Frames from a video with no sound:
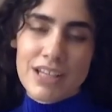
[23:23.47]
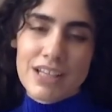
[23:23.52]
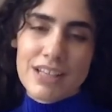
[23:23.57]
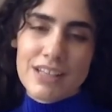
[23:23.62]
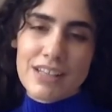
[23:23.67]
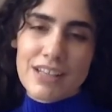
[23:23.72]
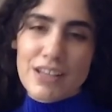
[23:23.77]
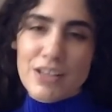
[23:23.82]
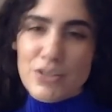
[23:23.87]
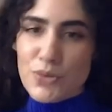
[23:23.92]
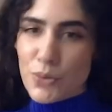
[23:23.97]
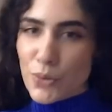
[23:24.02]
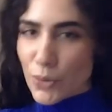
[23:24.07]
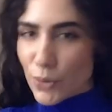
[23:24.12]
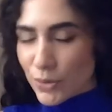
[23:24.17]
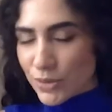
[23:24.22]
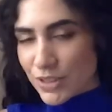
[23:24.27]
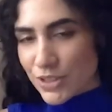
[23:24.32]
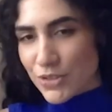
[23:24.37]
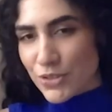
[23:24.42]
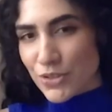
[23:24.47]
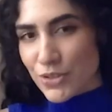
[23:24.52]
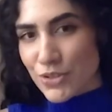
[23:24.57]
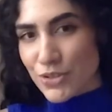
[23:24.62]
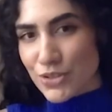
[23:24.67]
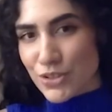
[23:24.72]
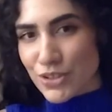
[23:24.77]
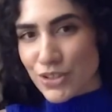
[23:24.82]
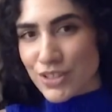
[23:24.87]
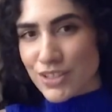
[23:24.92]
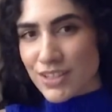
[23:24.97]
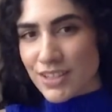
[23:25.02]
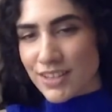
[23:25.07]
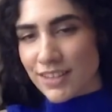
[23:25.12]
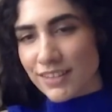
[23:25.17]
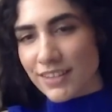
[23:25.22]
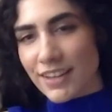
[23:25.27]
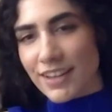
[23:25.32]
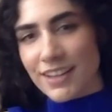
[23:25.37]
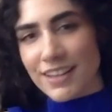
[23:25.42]
Thanks to all the tutors and
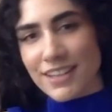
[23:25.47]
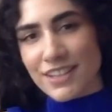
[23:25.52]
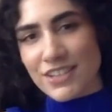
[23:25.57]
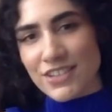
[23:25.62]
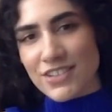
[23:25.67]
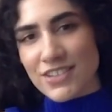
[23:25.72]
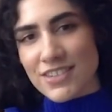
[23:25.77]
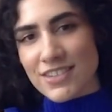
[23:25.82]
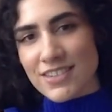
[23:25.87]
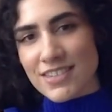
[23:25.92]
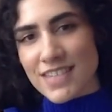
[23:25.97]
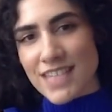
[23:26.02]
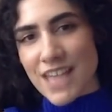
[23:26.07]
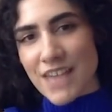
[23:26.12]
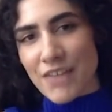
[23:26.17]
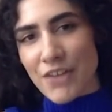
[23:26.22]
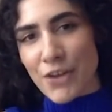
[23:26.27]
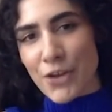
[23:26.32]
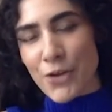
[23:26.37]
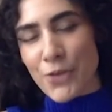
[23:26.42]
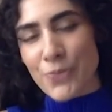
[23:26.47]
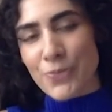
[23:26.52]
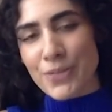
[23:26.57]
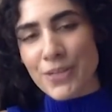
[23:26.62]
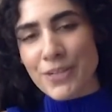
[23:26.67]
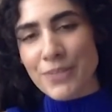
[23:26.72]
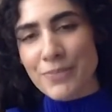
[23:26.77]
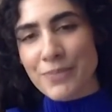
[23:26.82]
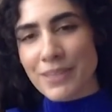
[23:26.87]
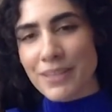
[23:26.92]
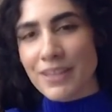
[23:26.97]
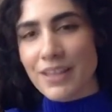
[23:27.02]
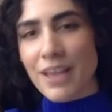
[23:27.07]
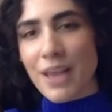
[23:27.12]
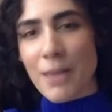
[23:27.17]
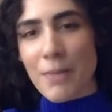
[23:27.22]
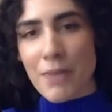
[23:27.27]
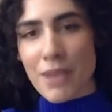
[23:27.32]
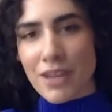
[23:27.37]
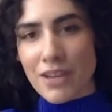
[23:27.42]
the technicians that have accompanied me
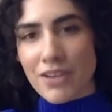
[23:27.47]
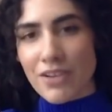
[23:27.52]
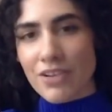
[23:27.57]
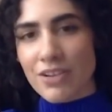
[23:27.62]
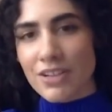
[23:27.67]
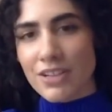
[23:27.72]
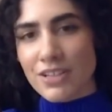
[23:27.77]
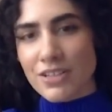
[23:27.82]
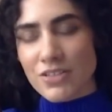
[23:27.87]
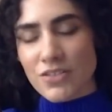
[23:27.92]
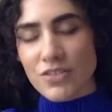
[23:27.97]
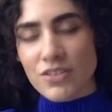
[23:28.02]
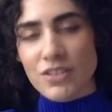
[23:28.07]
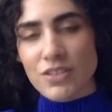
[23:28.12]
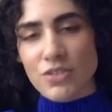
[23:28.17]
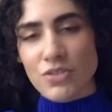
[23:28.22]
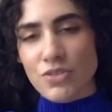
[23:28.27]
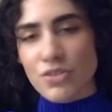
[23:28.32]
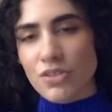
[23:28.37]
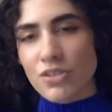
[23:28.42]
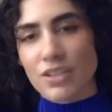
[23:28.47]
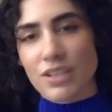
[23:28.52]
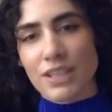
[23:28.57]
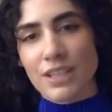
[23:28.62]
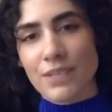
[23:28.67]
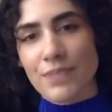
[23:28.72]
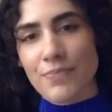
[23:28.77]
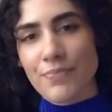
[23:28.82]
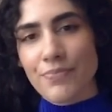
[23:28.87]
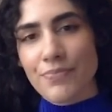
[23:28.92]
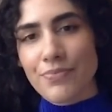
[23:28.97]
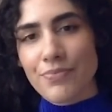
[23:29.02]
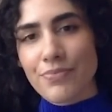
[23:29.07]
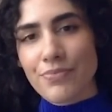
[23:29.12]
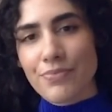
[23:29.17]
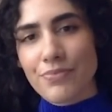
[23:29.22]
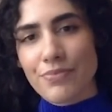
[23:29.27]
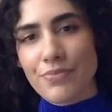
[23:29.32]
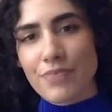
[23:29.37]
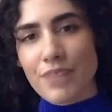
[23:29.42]
and my colleagues during this journey.
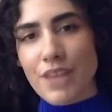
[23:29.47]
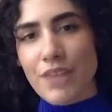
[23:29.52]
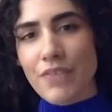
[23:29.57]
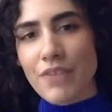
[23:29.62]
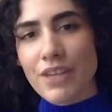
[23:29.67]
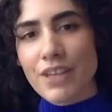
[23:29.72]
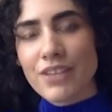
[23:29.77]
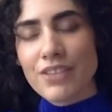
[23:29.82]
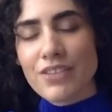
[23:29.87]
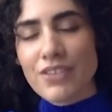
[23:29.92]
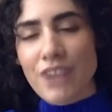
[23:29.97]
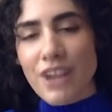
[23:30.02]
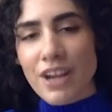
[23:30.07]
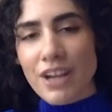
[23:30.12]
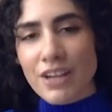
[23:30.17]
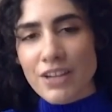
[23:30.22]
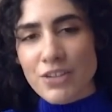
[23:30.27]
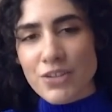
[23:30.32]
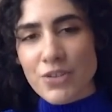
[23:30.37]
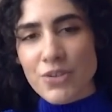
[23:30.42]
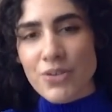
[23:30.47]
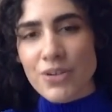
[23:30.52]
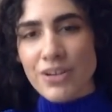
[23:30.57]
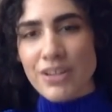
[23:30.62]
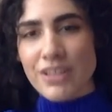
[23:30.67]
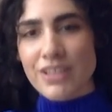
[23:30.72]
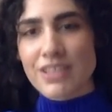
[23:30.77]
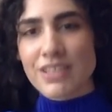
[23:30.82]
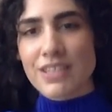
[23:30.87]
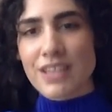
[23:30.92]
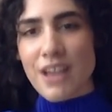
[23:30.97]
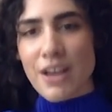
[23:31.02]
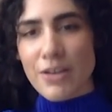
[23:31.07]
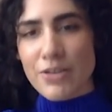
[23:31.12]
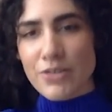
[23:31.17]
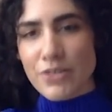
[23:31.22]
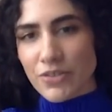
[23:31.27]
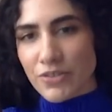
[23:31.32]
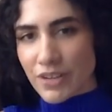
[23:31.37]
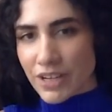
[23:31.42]
They have indirectly taught us how
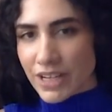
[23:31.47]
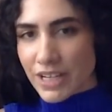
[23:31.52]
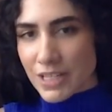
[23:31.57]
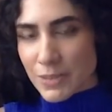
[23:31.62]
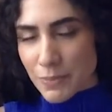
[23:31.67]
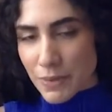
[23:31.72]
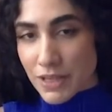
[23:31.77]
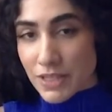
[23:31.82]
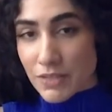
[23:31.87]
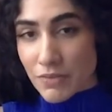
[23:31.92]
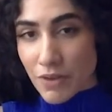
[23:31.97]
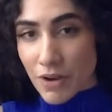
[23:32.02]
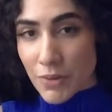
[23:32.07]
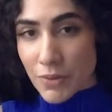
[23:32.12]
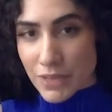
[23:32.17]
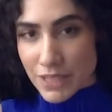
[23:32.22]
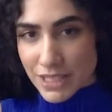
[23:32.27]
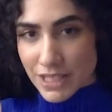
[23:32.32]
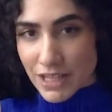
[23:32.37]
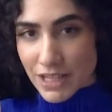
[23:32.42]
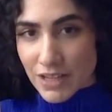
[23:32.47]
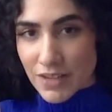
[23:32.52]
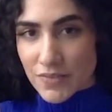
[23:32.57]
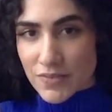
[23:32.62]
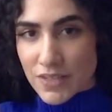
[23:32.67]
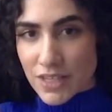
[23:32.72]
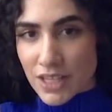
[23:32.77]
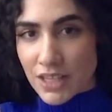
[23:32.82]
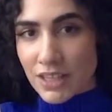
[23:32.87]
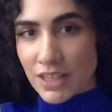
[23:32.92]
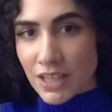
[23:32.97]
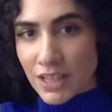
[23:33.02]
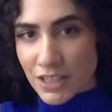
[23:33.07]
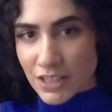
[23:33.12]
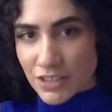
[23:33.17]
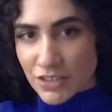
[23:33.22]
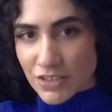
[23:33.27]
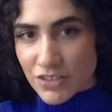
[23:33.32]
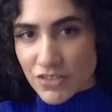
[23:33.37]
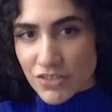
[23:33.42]
to create a space for ourselves in the
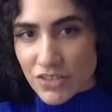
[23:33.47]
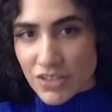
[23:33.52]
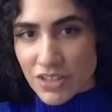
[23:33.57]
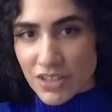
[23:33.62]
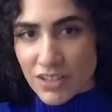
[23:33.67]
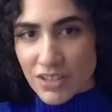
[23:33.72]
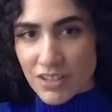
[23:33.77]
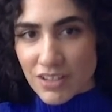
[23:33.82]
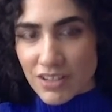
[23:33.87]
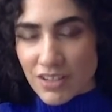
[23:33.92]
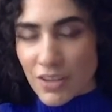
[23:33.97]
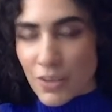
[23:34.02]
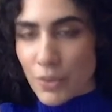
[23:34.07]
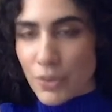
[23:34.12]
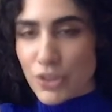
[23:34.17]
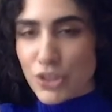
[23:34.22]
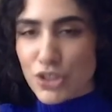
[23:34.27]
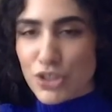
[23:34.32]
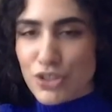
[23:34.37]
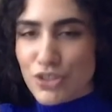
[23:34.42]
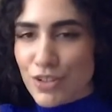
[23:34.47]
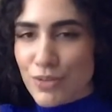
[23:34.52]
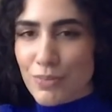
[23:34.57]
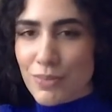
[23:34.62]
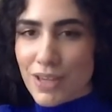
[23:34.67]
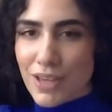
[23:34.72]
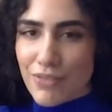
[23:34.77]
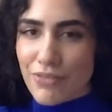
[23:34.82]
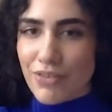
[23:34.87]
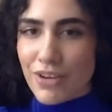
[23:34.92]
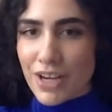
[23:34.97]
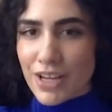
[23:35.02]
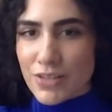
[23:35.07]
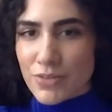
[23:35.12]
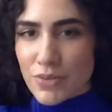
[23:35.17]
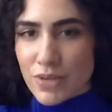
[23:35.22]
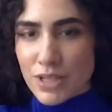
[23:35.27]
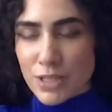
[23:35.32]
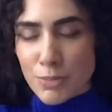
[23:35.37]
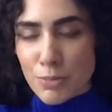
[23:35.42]
industry, that we shouldn't be afraid
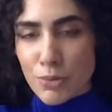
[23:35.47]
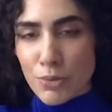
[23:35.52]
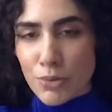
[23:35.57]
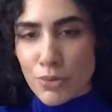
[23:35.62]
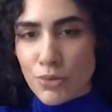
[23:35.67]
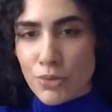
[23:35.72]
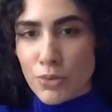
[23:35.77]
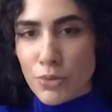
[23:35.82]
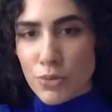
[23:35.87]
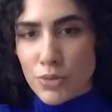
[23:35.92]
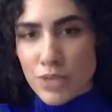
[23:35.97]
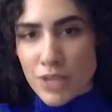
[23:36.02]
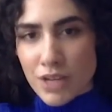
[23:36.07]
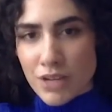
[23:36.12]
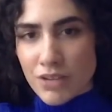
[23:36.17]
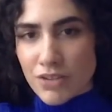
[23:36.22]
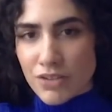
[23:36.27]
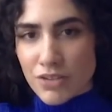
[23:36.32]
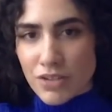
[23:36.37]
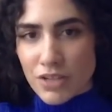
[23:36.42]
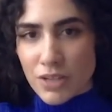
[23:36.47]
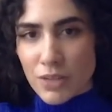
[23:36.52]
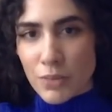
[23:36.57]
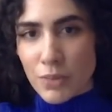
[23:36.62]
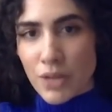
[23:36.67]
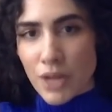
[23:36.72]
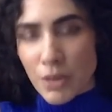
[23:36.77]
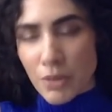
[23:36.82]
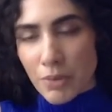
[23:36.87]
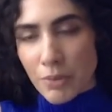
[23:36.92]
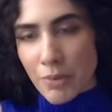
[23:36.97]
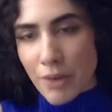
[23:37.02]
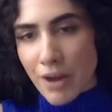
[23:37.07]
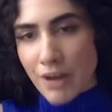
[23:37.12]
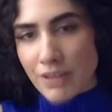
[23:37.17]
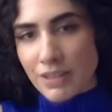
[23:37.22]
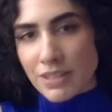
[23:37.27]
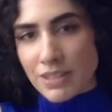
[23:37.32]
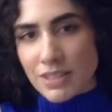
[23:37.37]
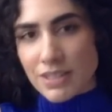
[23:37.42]
to explore new territory with our
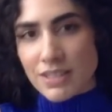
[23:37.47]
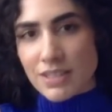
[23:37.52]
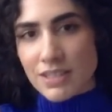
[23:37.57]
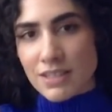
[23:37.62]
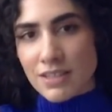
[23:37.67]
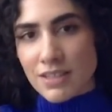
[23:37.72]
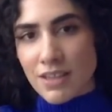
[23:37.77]
practices,